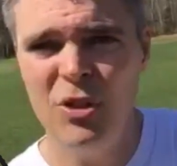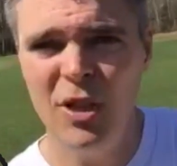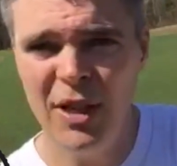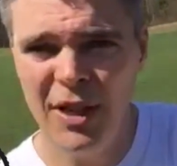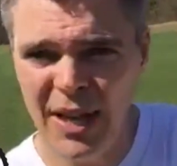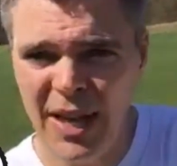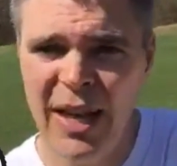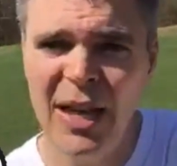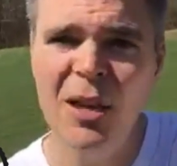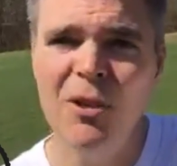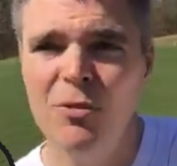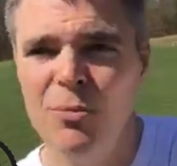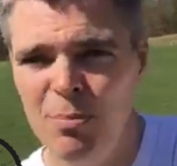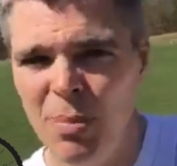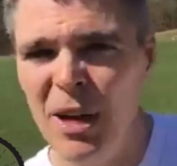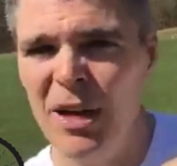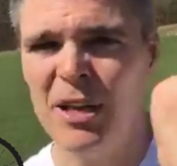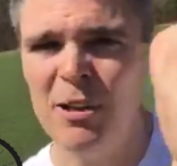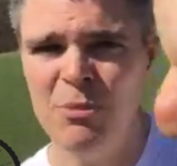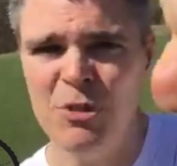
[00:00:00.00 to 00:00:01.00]
hand
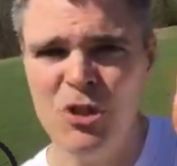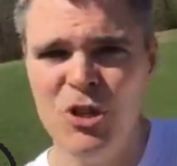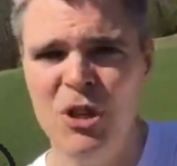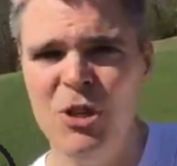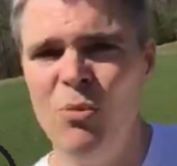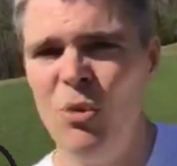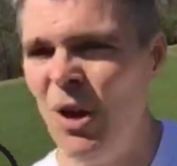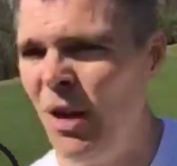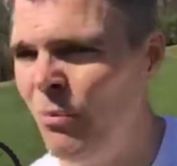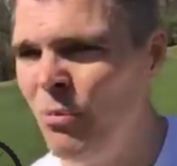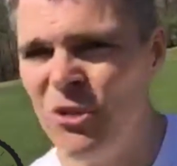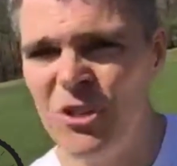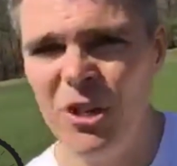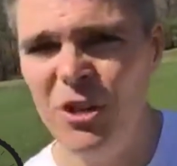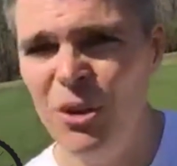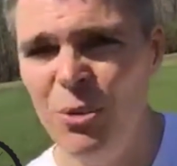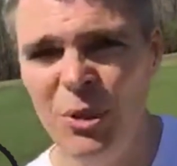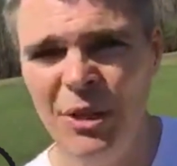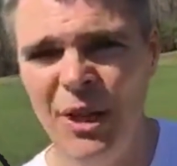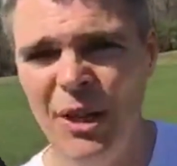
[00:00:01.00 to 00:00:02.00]
biking machine, I wish I
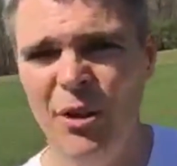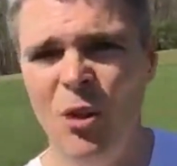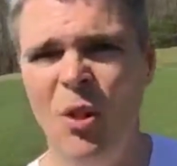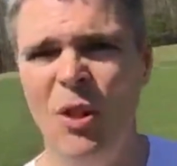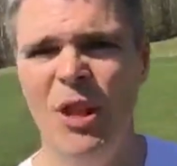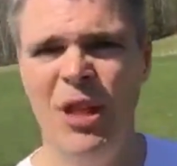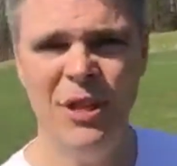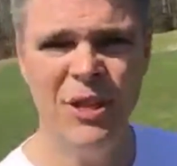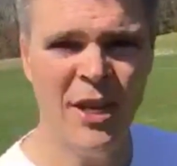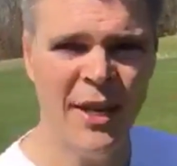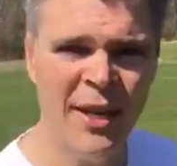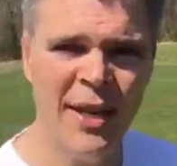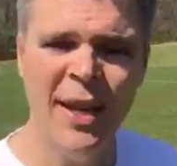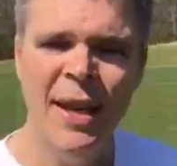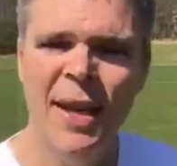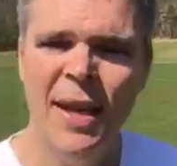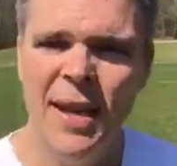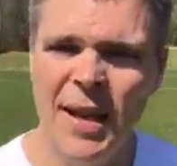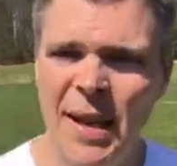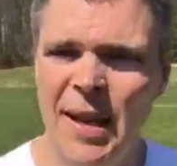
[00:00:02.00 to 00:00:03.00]
knew what they called that thing.
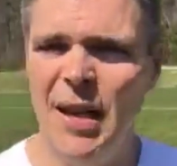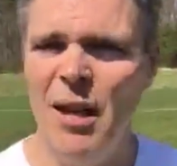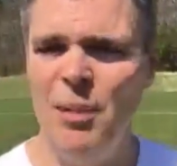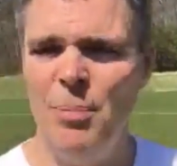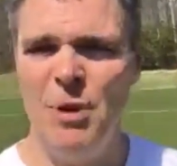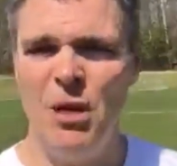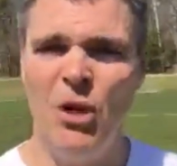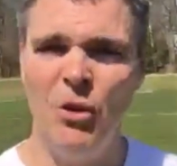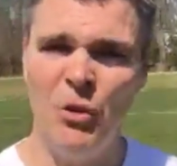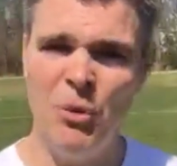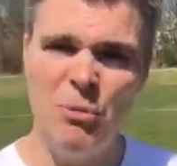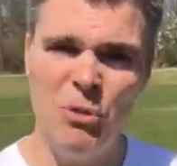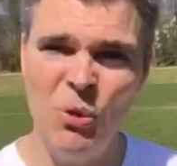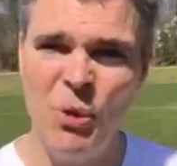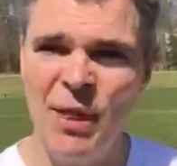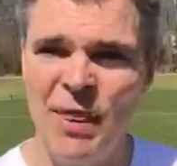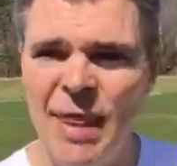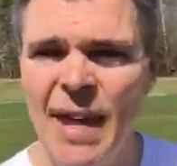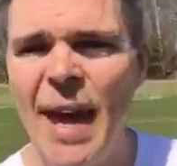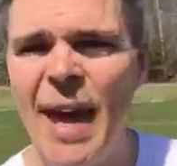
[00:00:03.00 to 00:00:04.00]
Because I'm
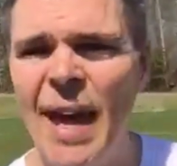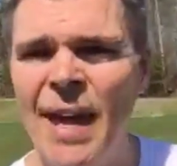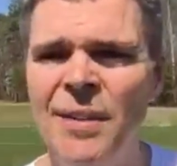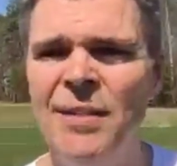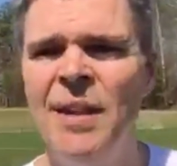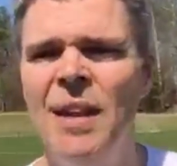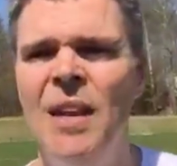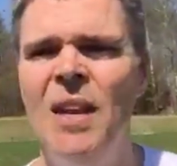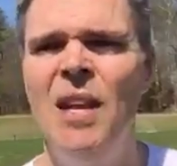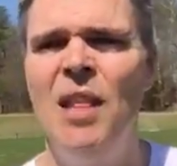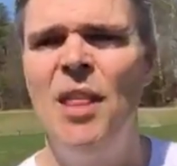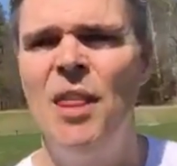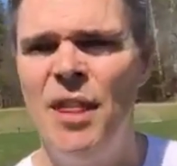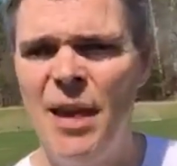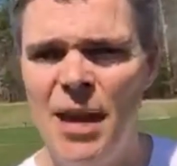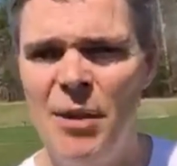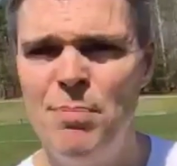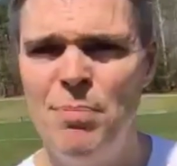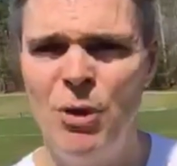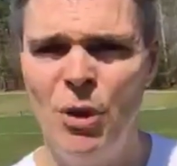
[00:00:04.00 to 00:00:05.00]
doing that
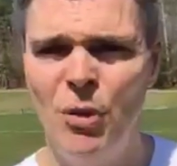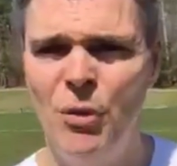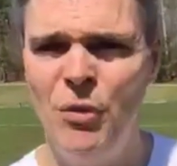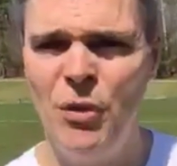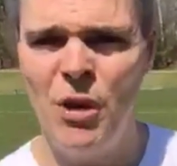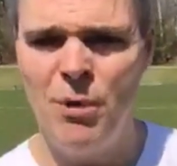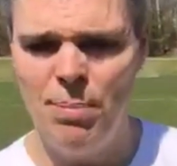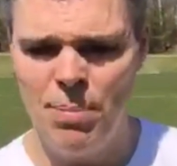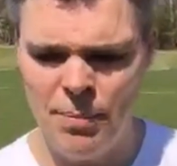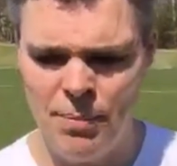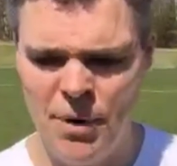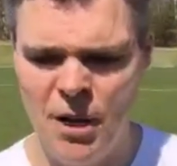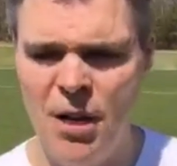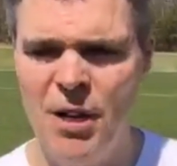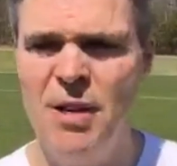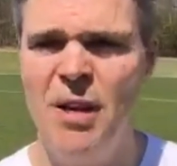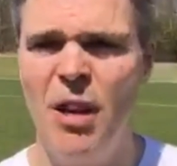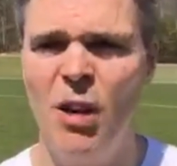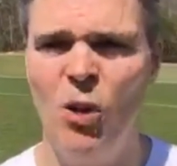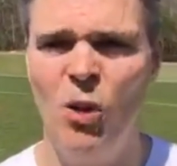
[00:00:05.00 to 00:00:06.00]
builds up
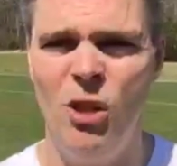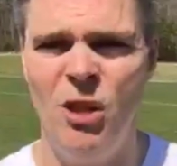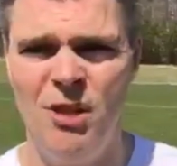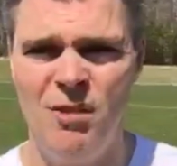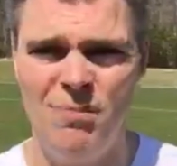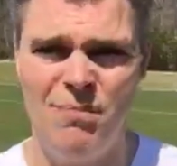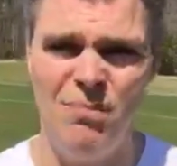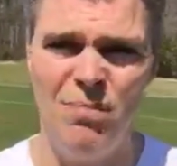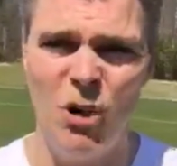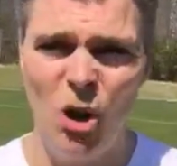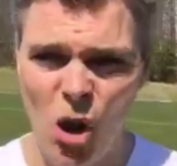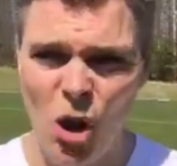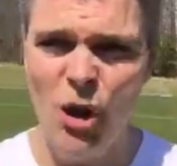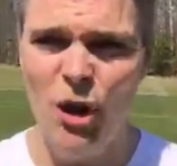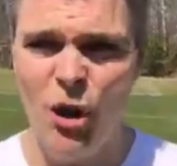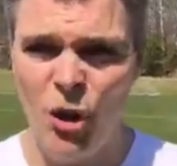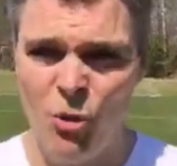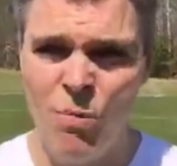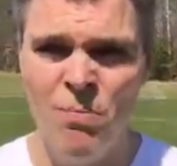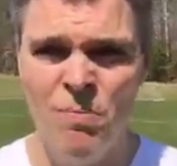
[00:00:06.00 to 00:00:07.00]
not only
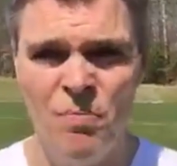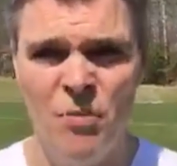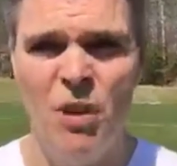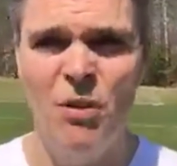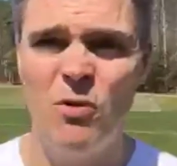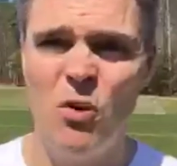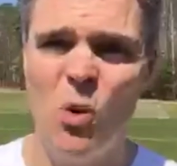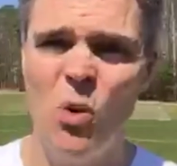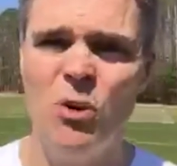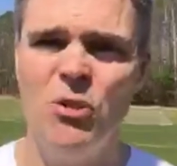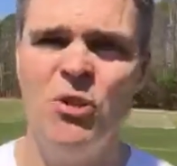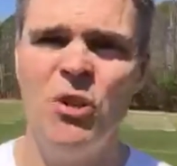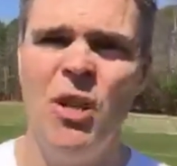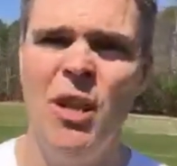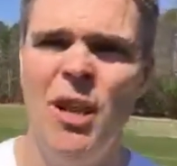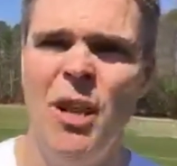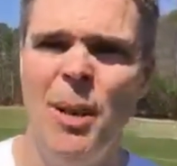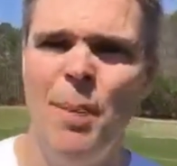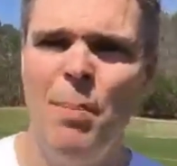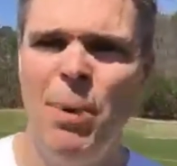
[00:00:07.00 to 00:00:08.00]
cardio, of course,
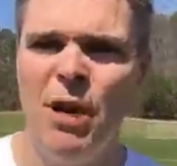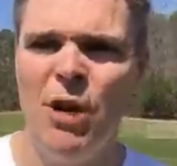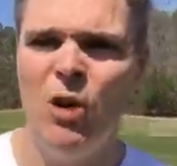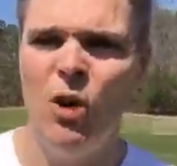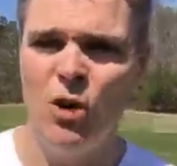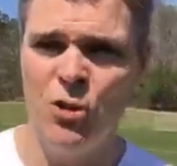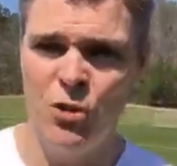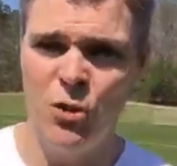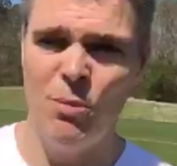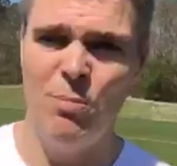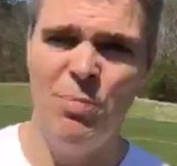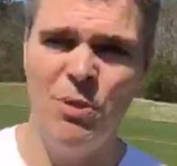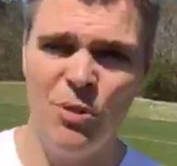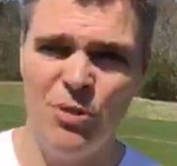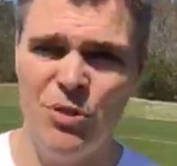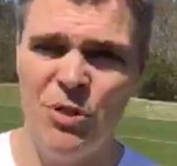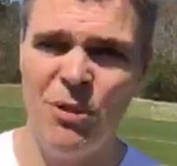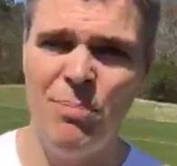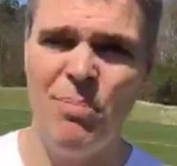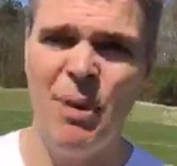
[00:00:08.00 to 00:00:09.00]
but it also
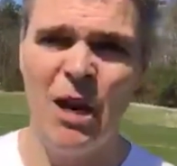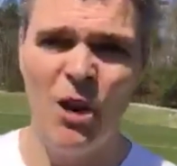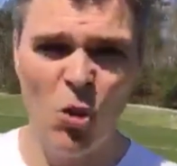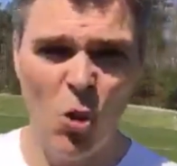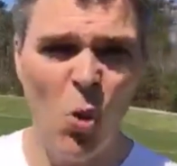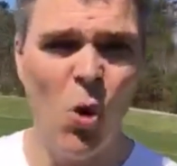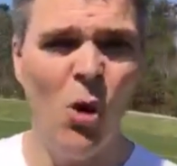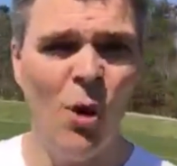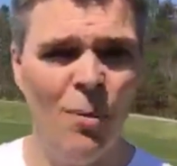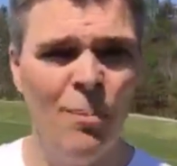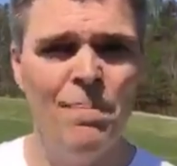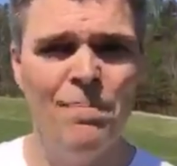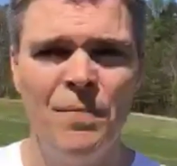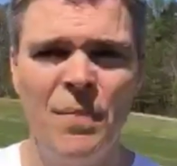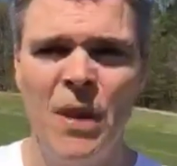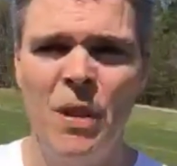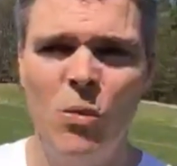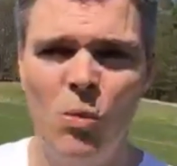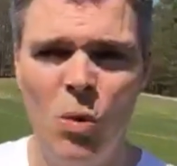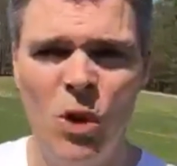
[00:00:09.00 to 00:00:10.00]
builds up my core,
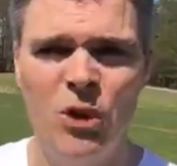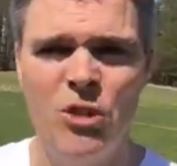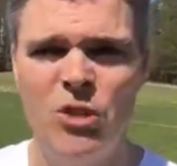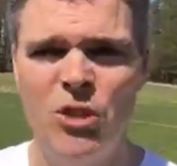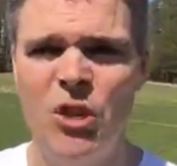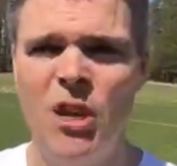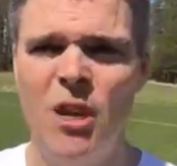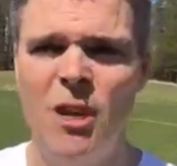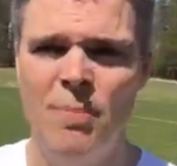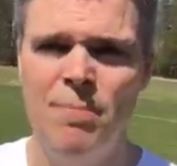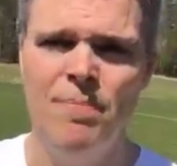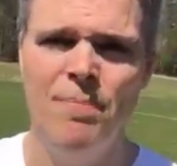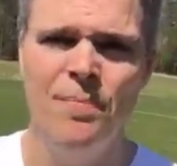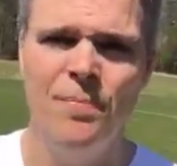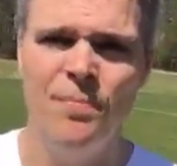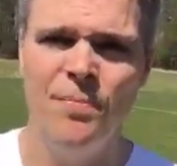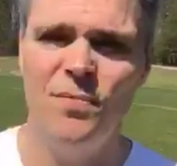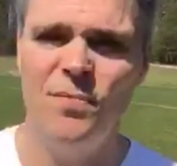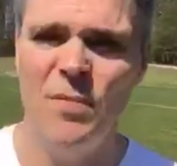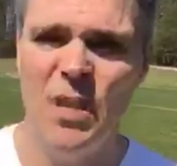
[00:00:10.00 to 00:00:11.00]
which I'm
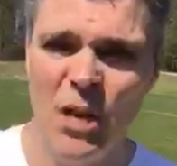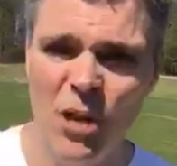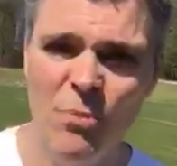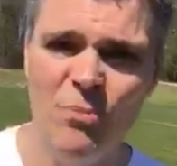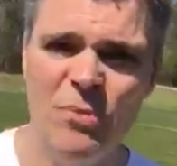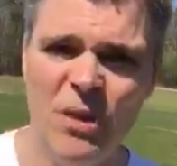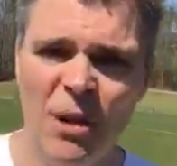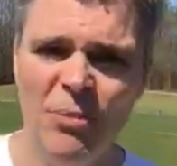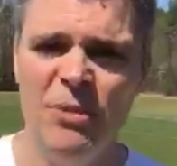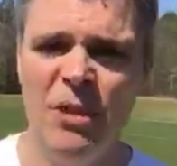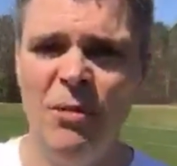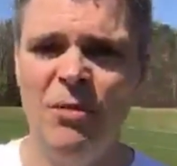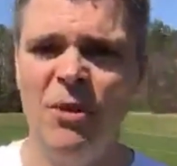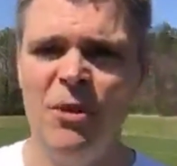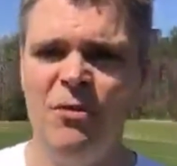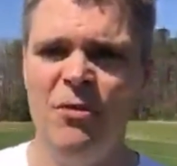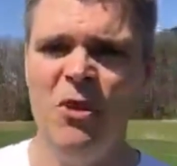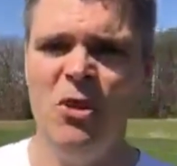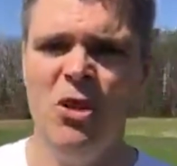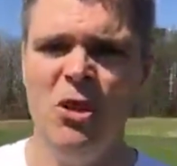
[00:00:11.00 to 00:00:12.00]

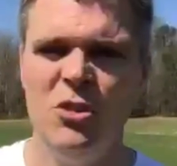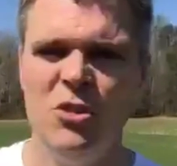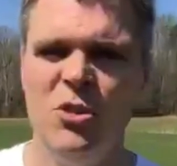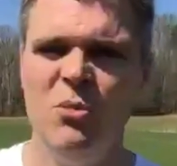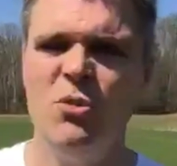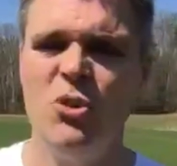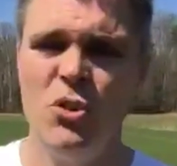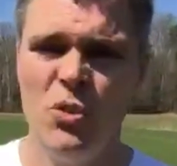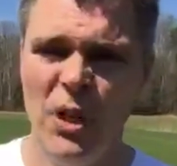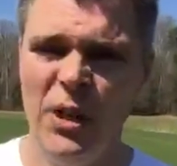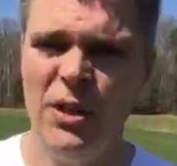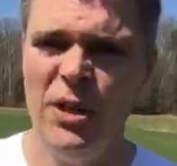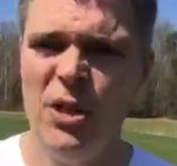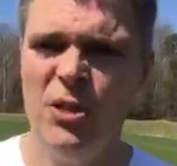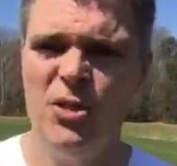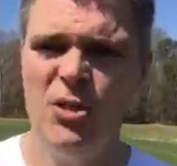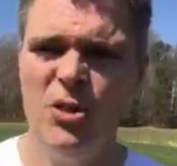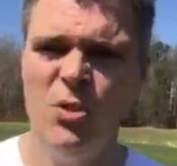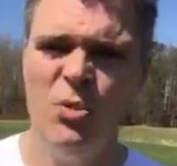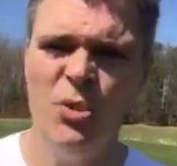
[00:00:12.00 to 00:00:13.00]
definitely feeling some strength there
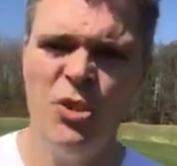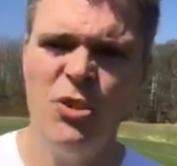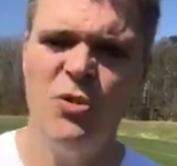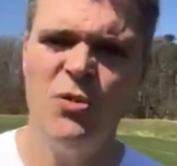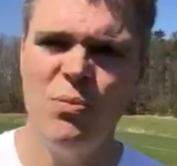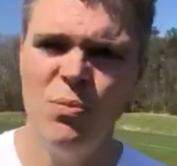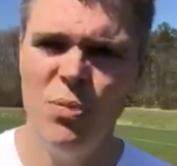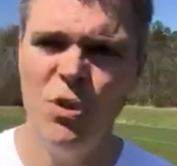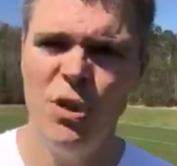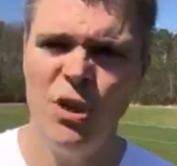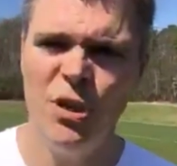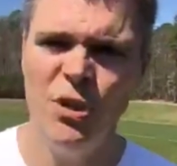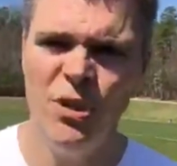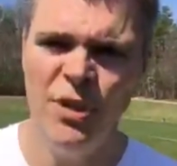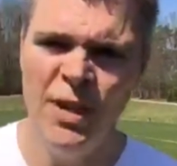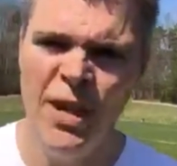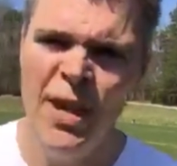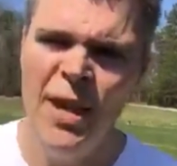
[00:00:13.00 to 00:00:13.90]
too, which is really good.